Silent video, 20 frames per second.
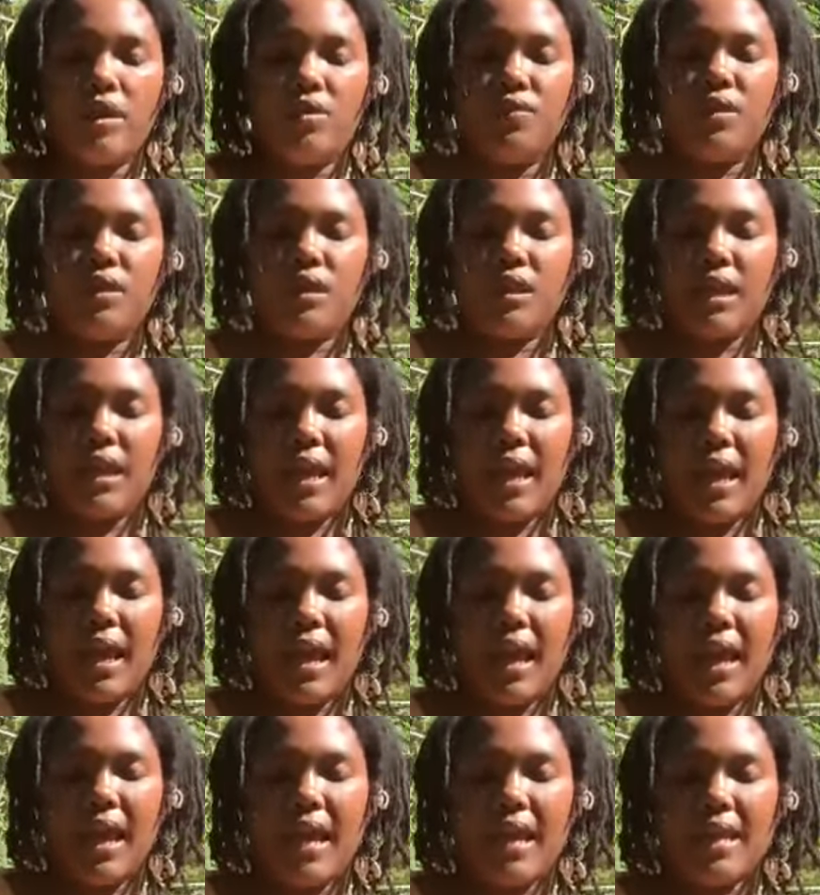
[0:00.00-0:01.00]
even
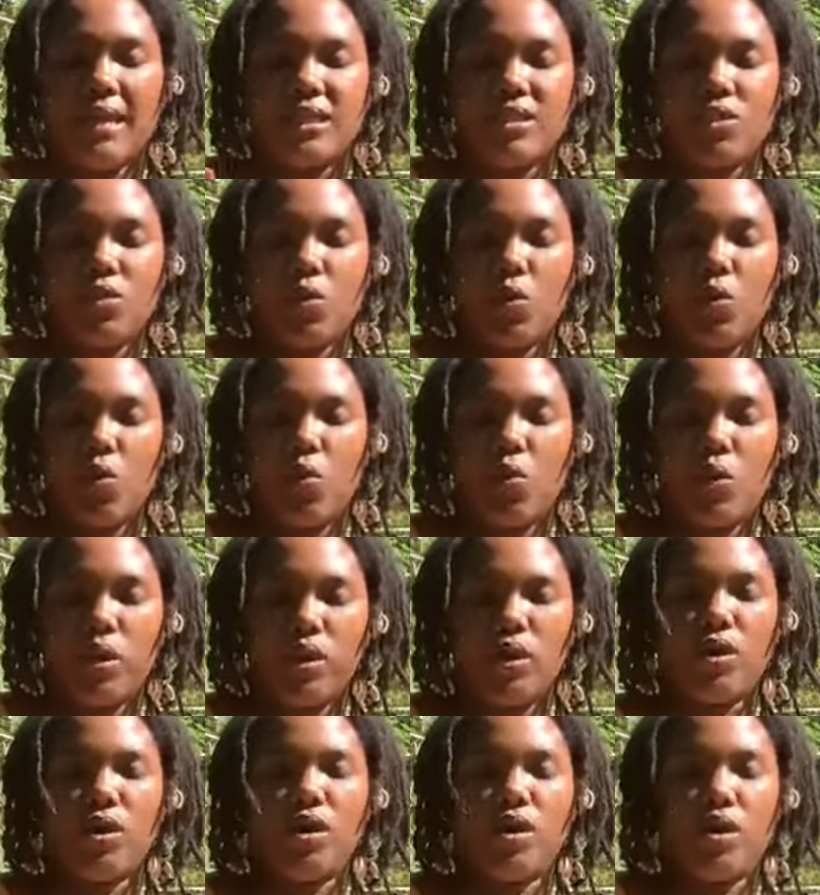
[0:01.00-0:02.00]
as
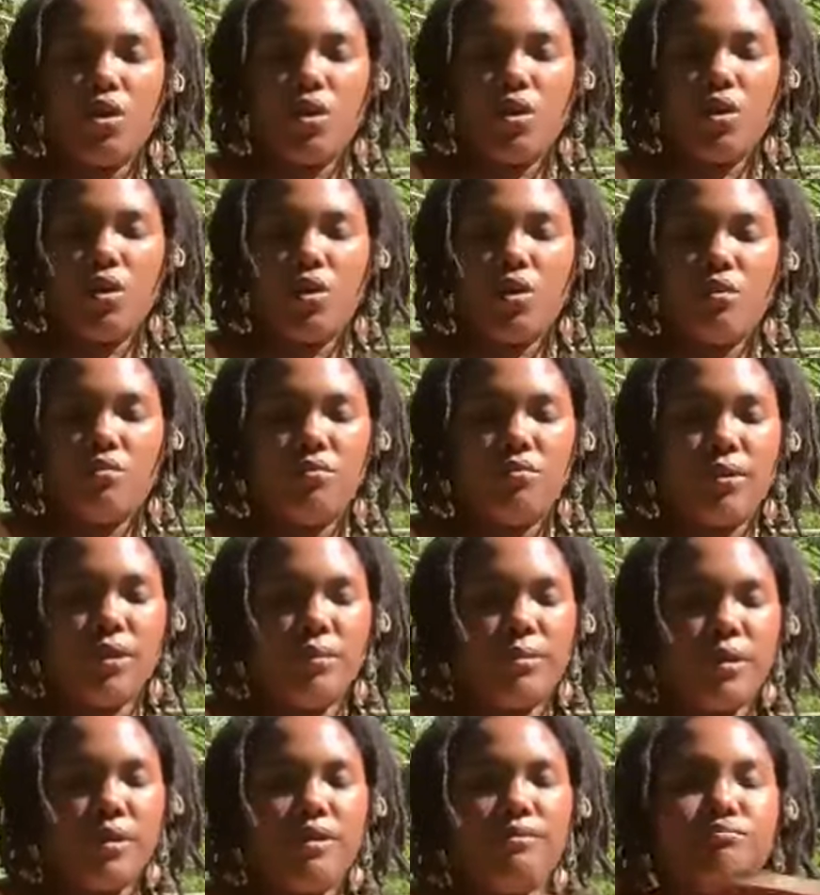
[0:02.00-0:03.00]
we're
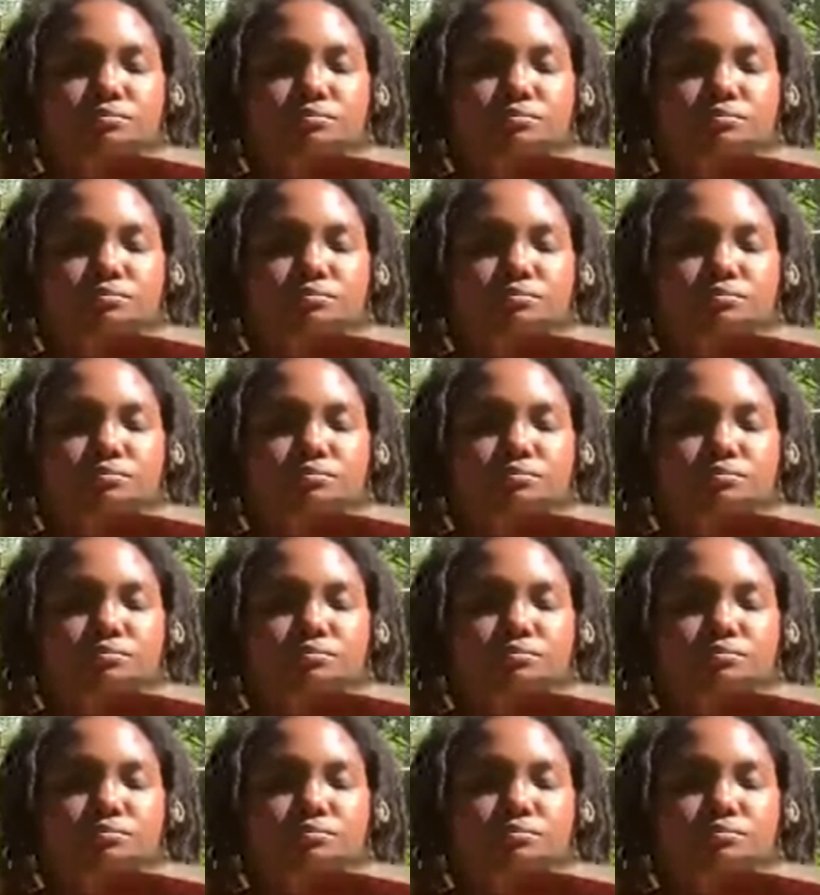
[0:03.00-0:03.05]
wait a